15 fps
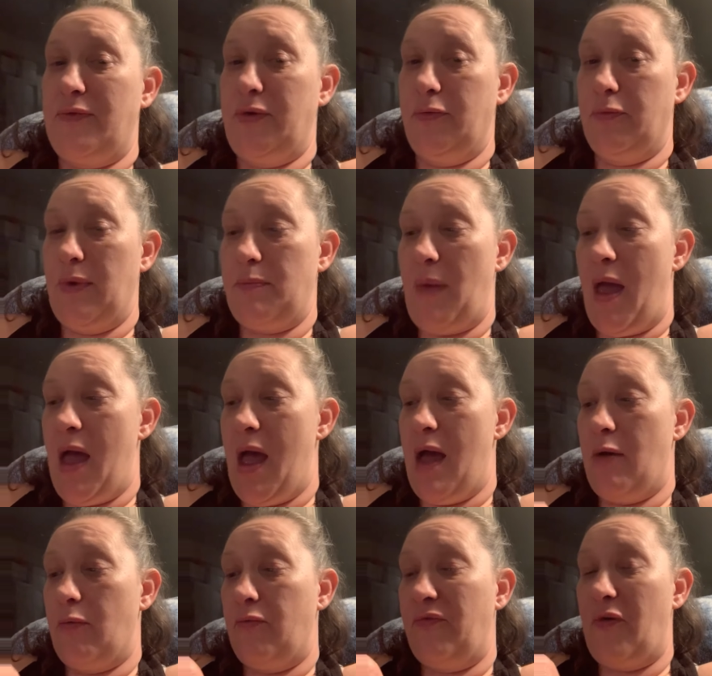to
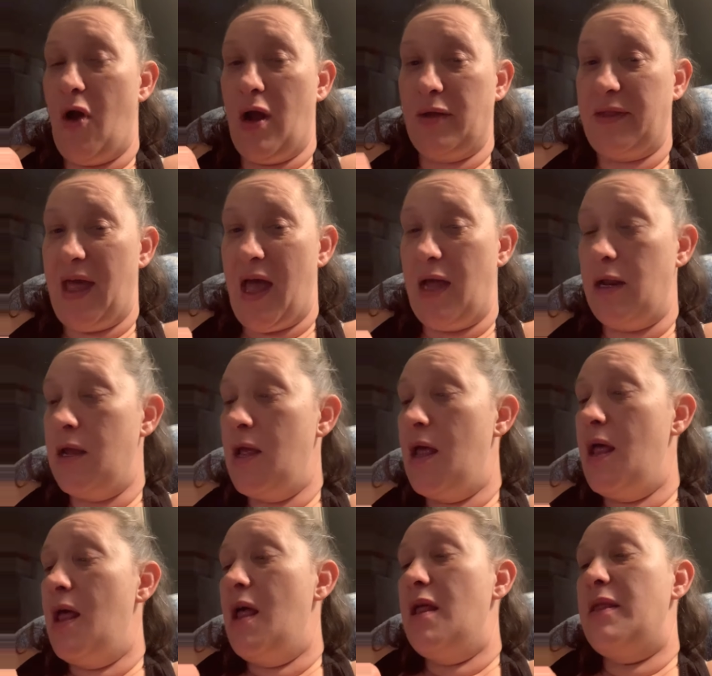frog that.
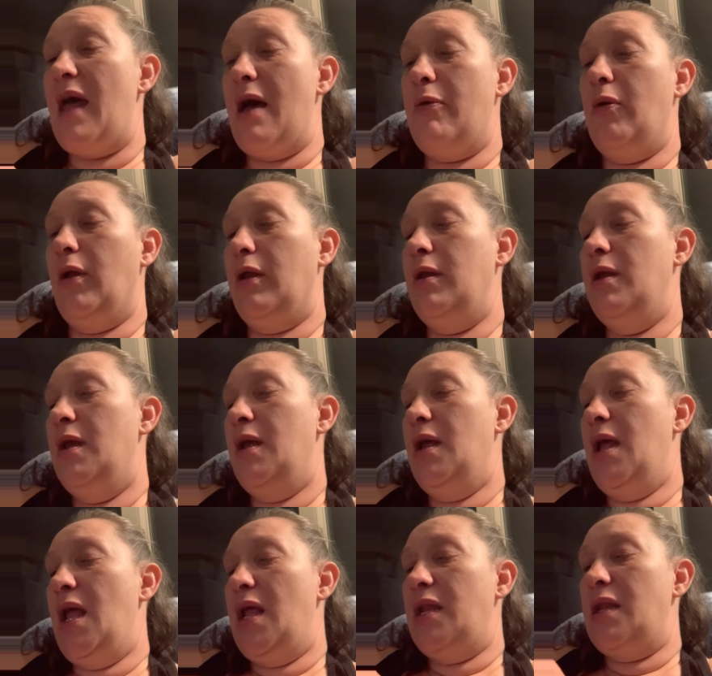That will
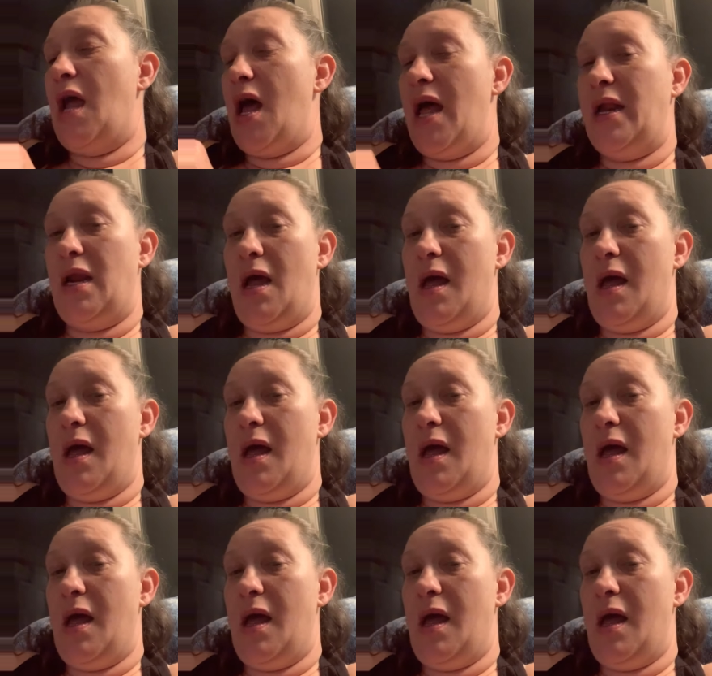not